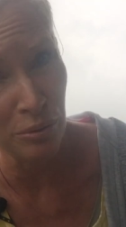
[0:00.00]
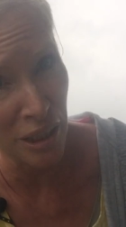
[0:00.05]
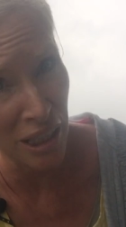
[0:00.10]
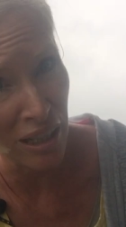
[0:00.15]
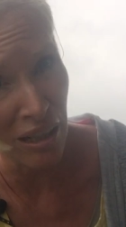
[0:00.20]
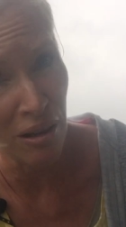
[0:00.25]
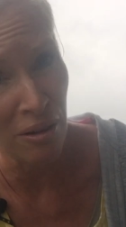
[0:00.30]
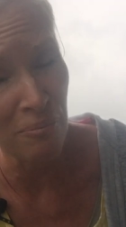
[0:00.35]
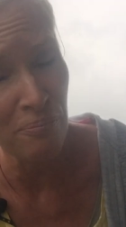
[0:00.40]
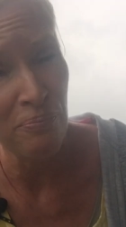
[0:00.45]

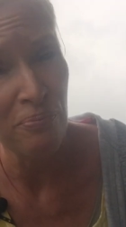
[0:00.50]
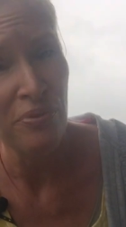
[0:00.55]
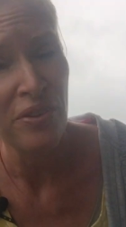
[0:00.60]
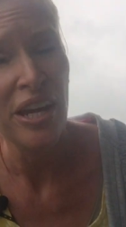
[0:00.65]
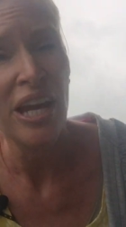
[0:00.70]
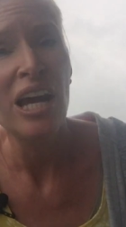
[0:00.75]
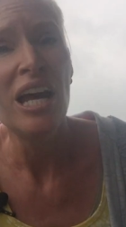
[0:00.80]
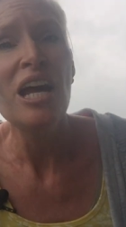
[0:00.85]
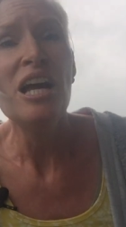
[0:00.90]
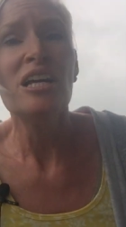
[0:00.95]
real.
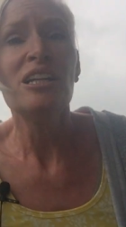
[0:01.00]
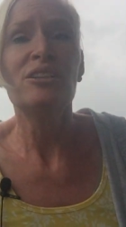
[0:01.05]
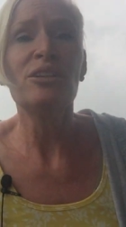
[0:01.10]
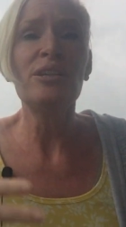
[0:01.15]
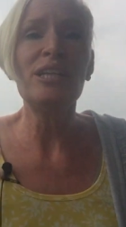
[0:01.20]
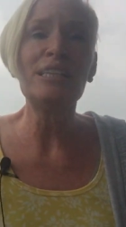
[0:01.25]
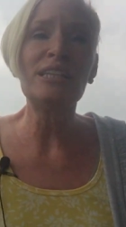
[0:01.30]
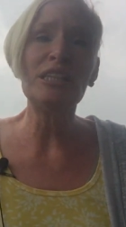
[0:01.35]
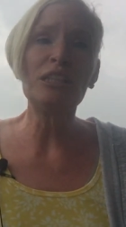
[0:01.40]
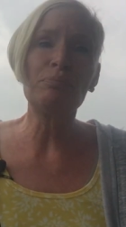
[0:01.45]
So
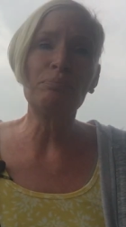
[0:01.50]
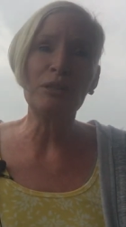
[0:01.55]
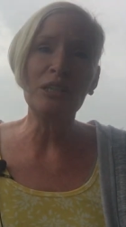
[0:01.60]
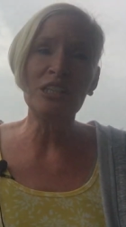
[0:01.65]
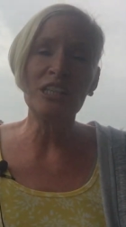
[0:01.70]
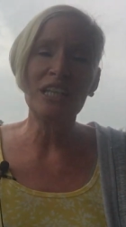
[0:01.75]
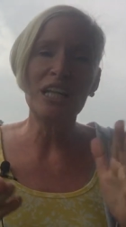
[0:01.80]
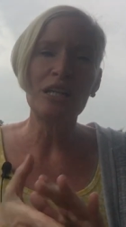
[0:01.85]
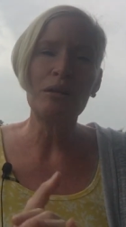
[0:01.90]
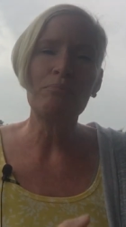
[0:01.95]
this is
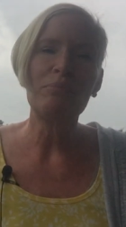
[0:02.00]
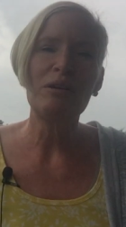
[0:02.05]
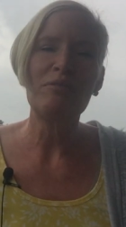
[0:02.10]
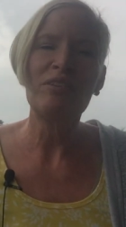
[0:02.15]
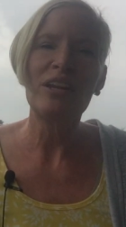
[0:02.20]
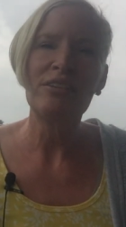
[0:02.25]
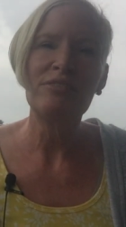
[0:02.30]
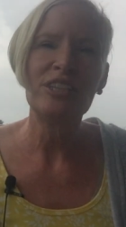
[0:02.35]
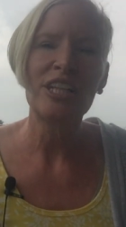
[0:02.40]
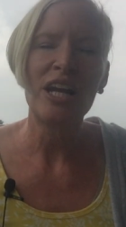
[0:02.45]
Bridgette at
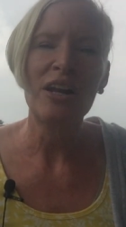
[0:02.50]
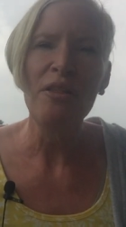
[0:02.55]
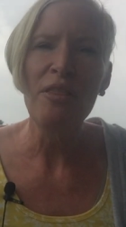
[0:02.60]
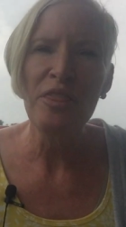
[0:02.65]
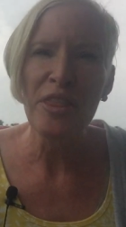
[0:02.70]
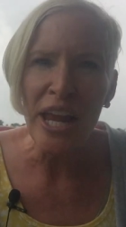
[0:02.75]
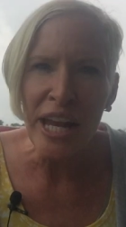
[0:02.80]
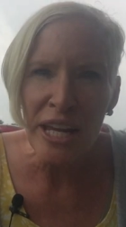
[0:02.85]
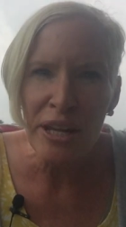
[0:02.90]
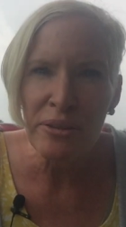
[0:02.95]
Above Life Channel.
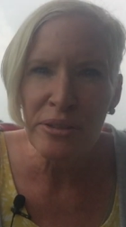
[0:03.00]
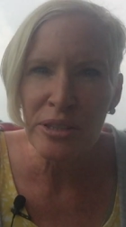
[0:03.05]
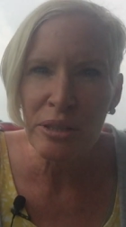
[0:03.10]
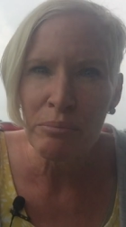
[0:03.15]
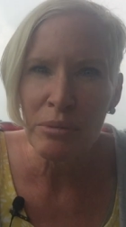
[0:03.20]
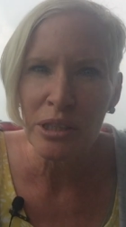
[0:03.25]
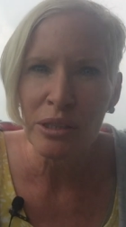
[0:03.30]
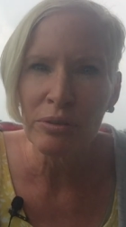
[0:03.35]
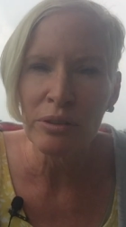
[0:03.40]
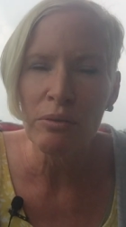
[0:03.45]
Thank you so
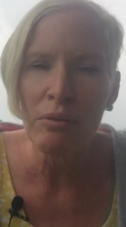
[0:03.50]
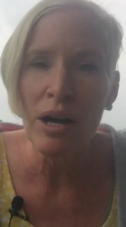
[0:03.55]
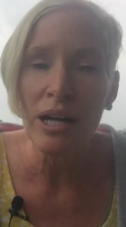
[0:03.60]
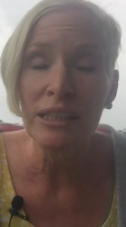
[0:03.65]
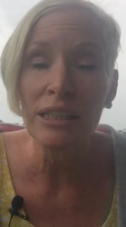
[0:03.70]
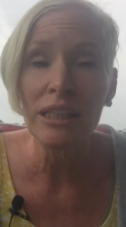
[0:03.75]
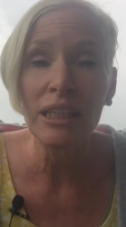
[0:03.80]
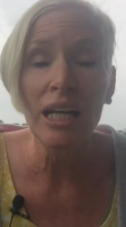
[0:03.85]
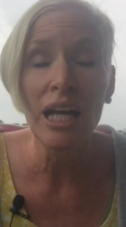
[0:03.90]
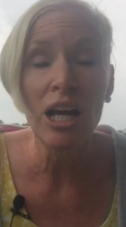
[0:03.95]
much for
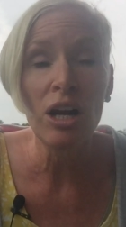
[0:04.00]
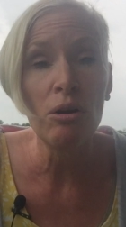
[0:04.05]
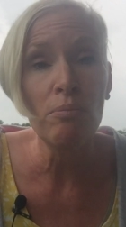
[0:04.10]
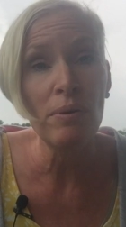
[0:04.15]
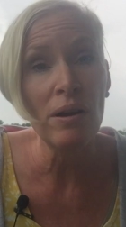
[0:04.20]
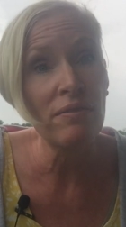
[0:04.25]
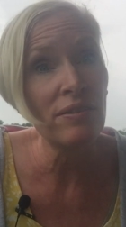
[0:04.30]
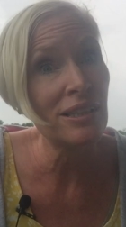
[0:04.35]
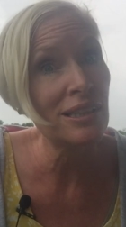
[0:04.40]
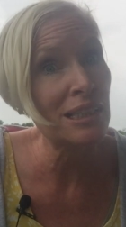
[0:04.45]
watching. I
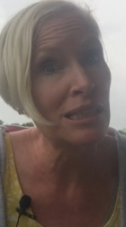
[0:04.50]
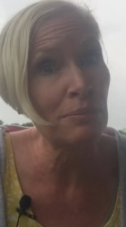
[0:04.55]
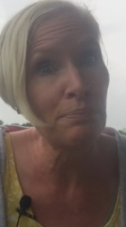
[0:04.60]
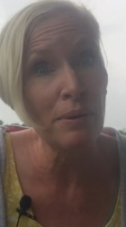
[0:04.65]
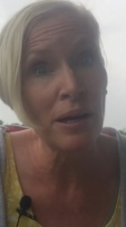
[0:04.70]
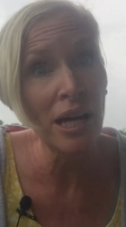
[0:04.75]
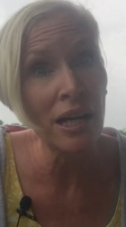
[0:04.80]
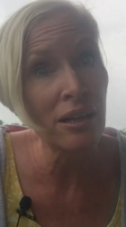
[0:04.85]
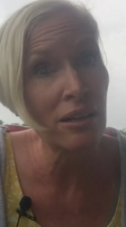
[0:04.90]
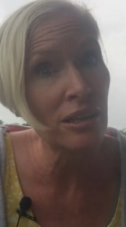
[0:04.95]
hope I've
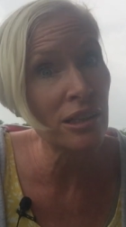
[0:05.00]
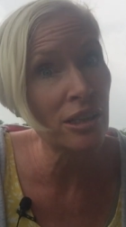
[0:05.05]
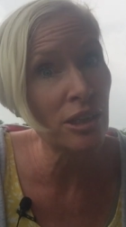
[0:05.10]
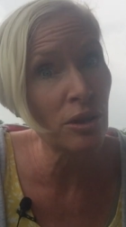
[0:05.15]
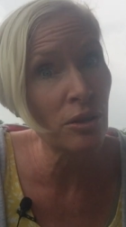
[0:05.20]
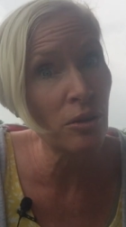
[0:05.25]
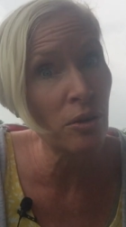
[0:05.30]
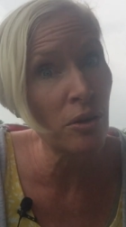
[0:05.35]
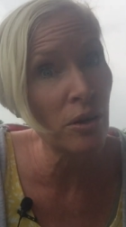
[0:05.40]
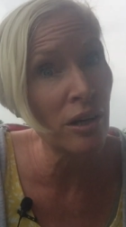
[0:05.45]
inspired
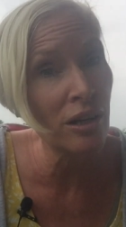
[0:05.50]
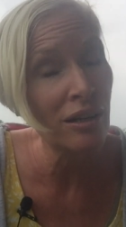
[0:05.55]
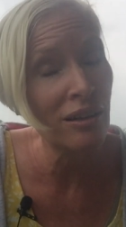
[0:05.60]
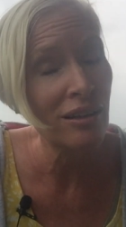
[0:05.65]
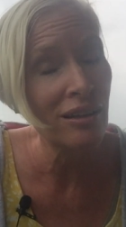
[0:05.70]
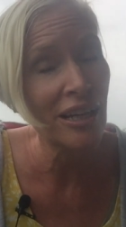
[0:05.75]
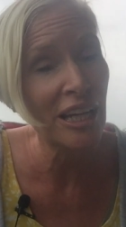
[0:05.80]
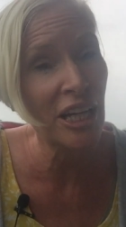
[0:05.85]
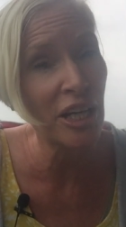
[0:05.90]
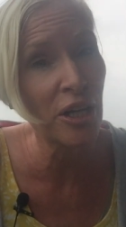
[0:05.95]
your
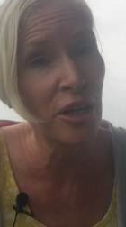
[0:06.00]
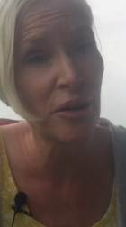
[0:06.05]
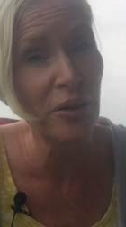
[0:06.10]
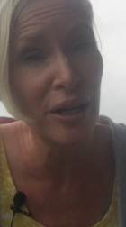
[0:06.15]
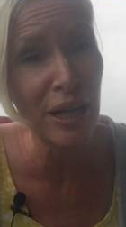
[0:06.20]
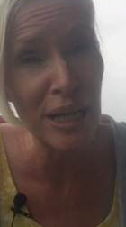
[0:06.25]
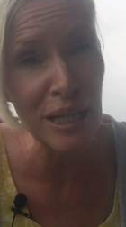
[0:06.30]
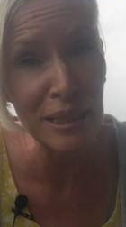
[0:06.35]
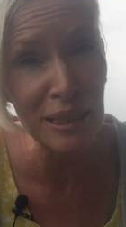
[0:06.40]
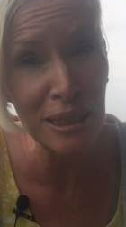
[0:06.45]

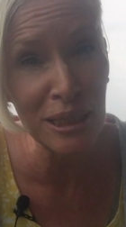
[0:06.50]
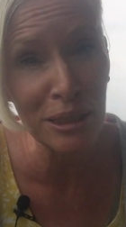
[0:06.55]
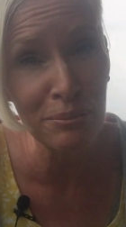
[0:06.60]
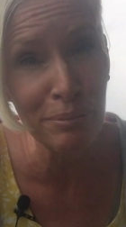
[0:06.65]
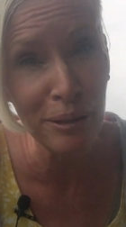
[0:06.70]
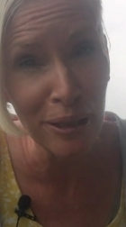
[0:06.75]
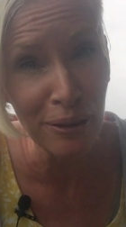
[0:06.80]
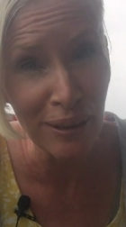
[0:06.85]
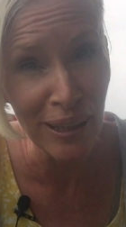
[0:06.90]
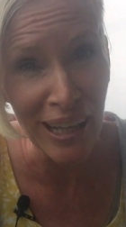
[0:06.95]
curious
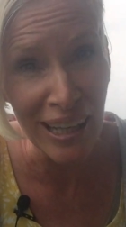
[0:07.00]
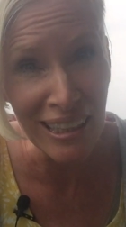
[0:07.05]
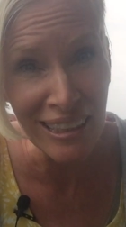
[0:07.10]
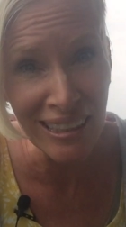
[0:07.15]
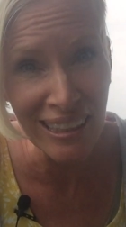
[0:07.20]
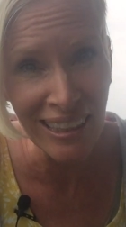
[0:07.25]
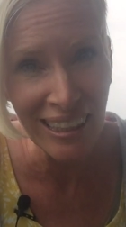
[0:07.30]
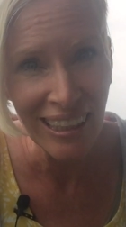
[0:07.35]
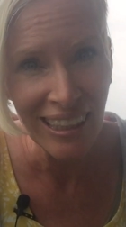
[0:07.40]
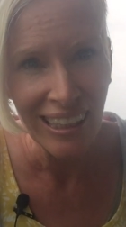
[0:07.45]

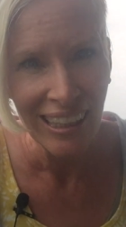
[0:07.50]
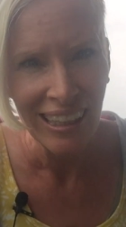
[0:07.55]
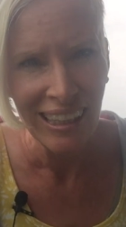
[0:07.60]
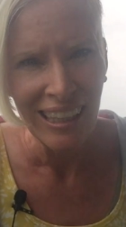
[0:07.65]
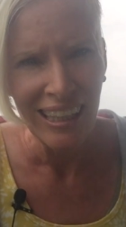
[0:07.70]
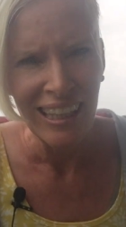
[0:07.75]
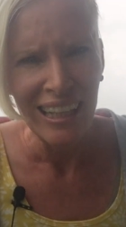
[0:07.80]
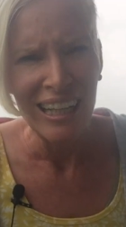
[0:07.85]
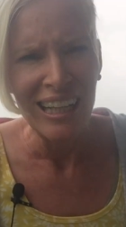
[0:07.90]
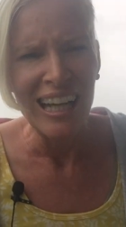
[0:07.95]
spirit
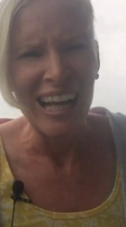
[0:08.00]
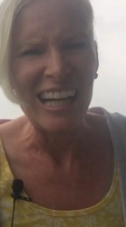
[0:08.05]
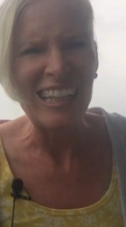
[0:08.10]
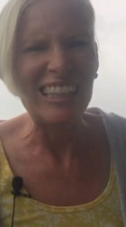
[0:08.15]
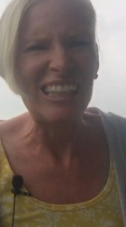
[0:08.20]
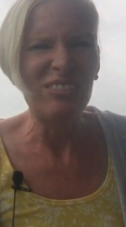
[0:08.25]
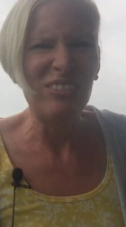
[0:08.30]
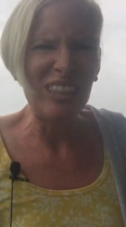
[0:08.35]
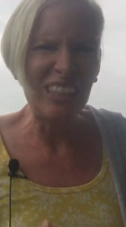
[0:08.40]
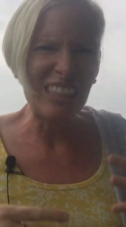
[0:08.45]
and
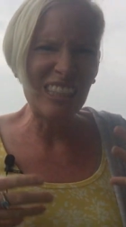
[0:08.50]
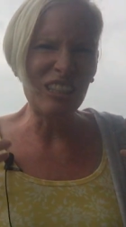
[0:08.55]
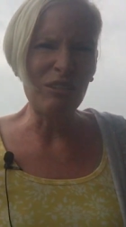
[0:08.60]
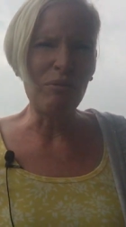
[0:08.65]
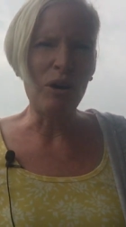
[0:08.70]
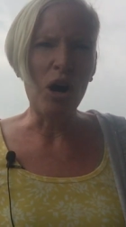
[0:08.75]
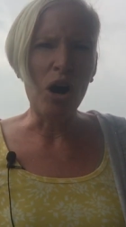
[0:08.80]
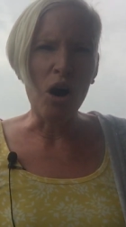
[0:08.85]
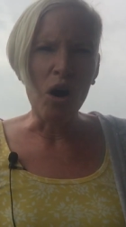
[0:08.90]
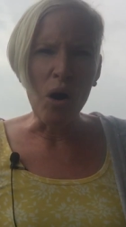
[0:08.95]
giving you
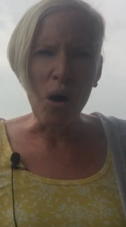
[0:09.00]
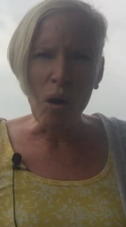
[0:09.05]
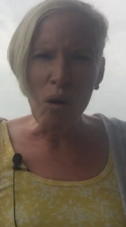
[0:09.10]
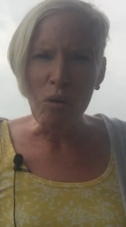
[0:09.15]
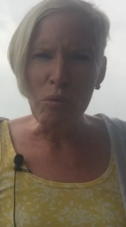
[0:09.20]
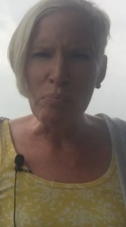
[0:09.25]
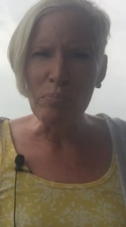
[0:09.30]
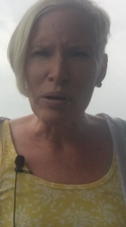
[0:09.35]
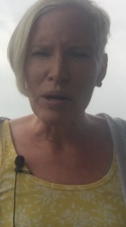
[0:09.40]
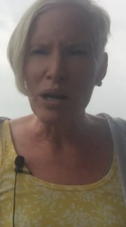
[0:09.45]
some
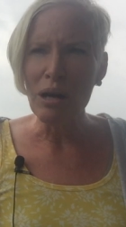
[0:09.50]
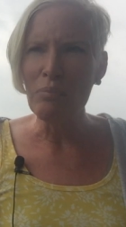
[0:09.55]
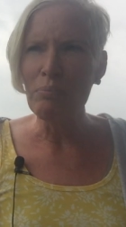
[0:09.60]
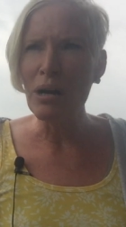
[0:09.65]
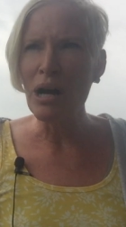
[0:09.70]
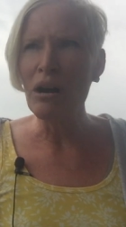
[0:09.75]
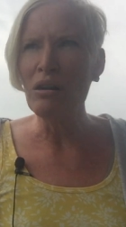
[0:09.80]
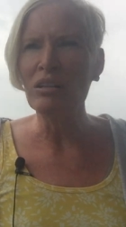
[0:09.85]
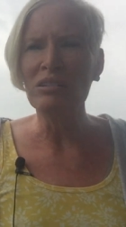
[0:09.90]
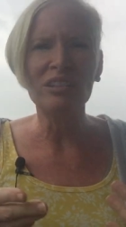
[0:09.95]
hope
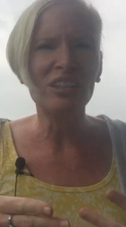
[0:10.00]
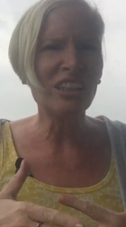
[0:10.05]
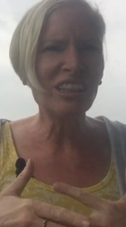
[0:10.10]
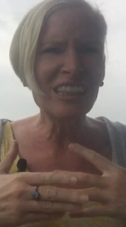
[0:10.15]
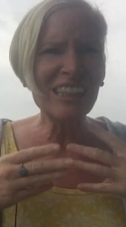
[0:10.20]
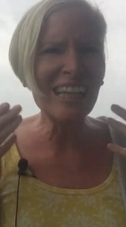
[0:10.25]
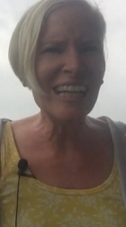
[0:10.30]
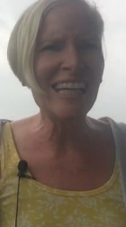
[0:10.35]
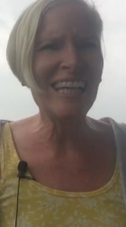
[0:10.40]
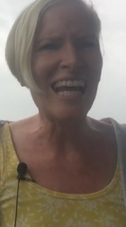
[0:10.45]
about
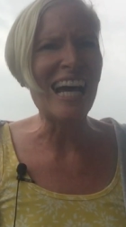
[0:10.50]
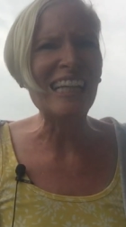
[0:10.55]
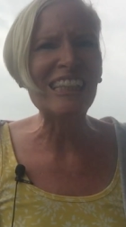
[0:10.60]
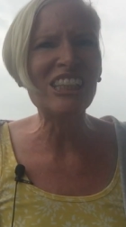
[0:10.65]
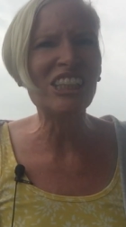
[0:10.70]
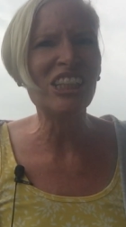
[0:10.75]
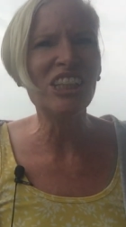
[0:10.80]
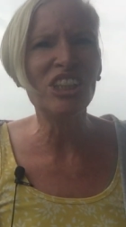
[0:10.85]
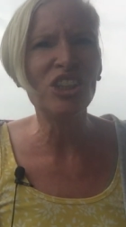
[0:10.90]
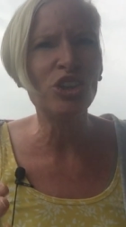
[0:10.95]
just
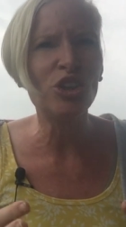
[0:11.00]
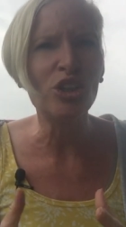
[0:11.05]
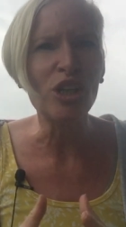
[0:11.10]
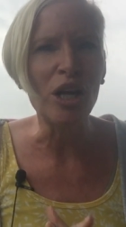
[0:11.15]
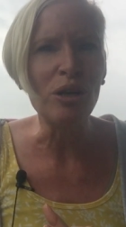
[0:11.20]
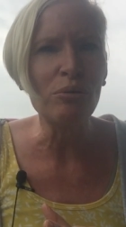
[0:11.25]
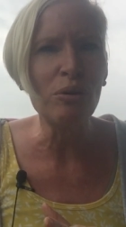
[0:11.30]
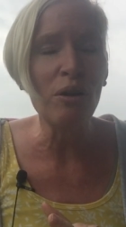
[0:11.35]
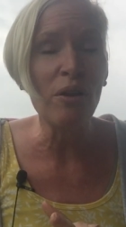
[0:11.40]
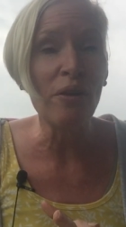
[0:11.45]
connection in
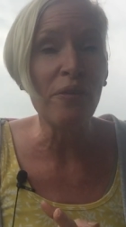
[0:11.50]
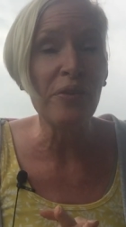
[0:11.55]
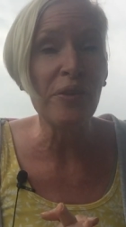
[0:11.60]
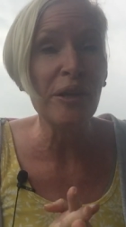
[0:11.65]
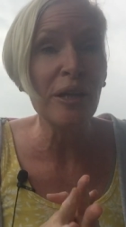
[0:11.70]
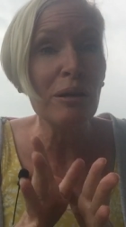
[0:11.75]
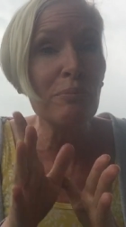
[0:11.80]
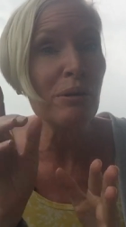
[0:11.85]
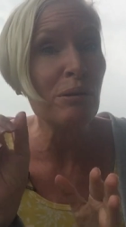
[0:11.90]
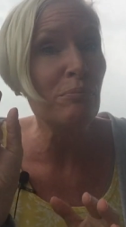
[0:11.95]
general, a
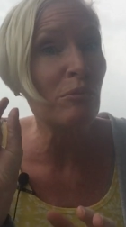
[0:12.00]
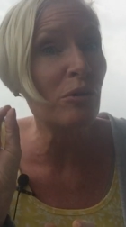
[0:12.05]
little bit